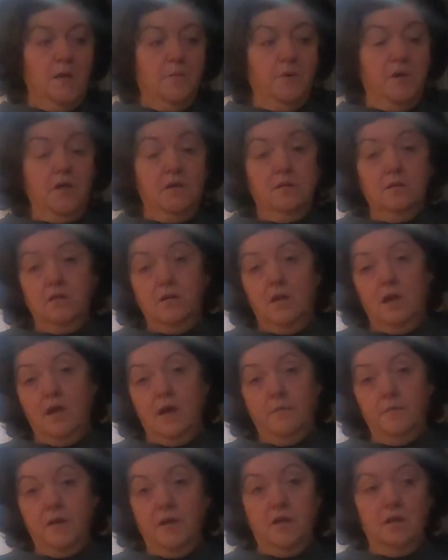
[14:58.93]
I mean,
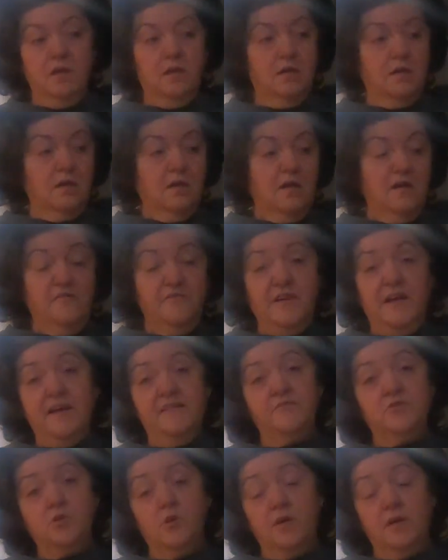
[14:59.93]
I may, if I
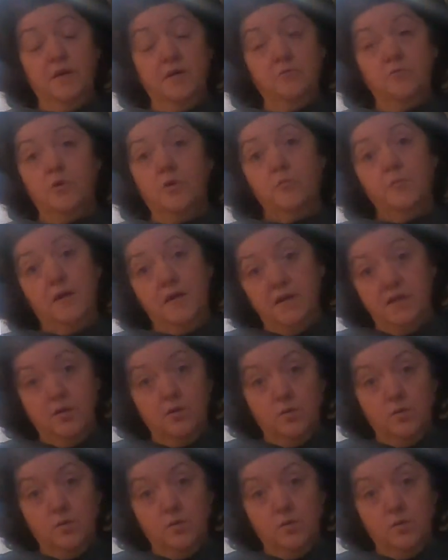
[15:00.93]
have to, I eat romaine